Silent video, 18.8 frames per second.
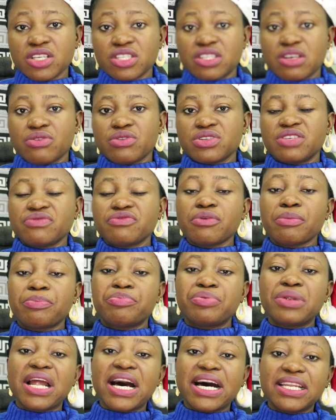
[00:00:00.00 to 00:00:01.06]
So I was even
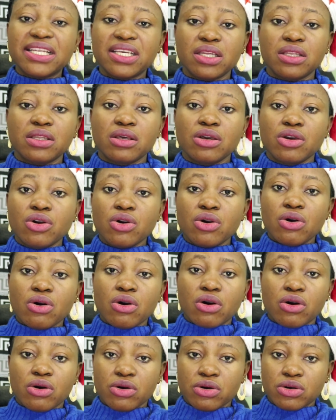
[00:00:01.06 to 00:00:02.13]
planning
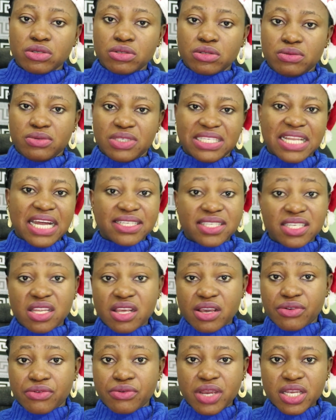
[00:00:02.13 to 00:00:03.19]
on starting
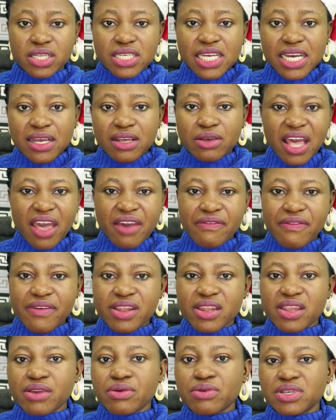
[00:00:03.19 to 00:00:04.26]
a crèche.
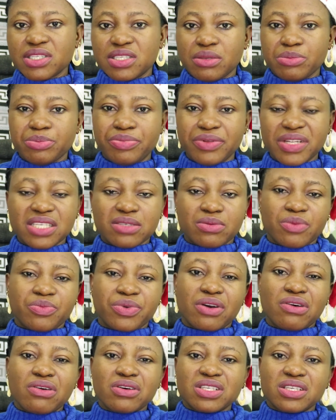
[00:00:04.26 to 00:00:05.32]
Everything was in place, but
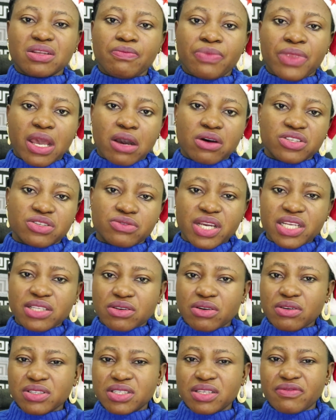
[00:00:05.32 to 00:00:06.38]
because I was trying to
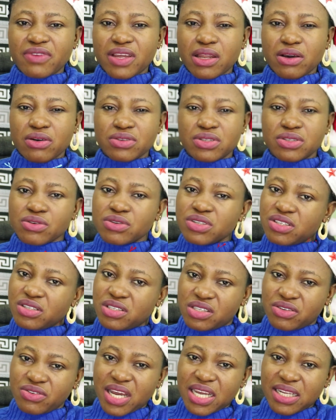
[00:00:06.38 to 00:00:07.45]
conceive and I was so
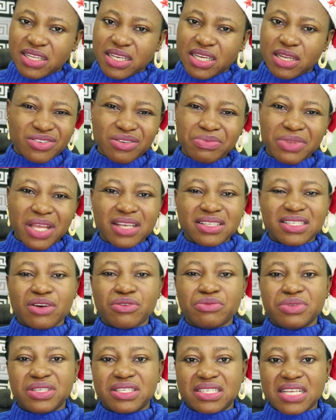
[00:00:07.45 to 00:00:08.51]
distracted, sometimes I
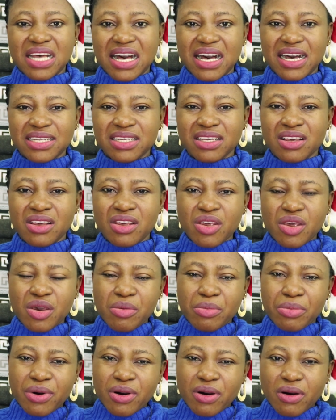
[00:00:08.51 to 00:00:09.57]
would be sad.
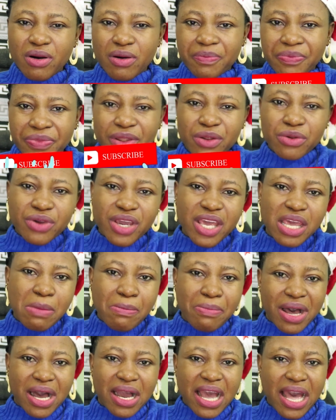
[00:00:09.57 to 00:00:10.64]
But
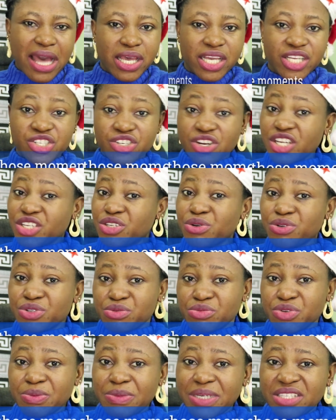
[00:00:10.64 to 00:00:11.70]
looking back, I enjoyed those
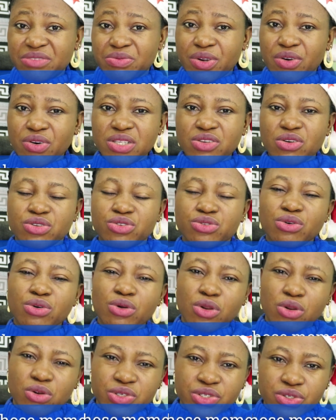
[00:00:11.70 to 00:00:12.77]
moments because I was so
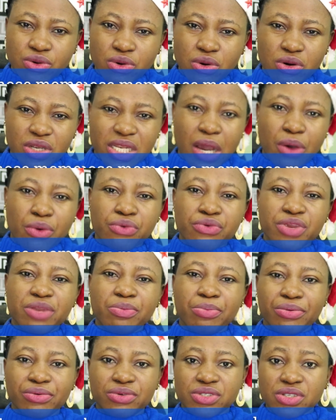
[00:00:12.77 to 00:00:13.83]
close to God. I would
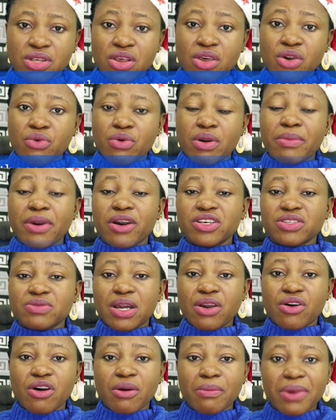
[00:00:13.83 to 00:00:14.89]
read books. When my
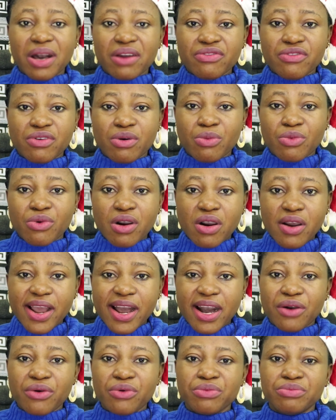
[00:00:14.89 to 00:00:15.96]
husband come back from work,
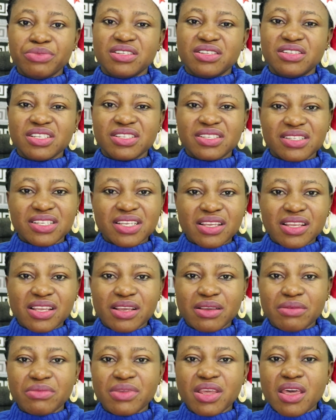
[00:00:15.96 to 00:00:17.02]
I would be gisting
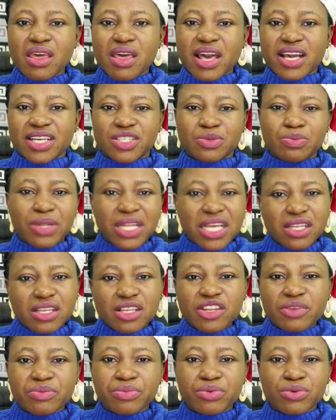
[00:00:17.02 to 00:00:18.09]
him,
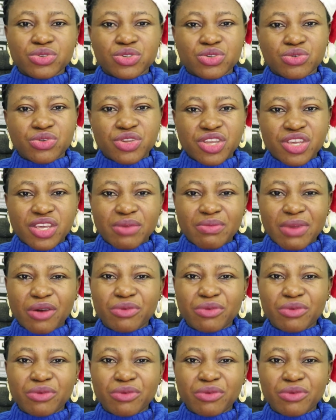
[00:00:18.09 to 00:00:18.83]
explaining the books to him.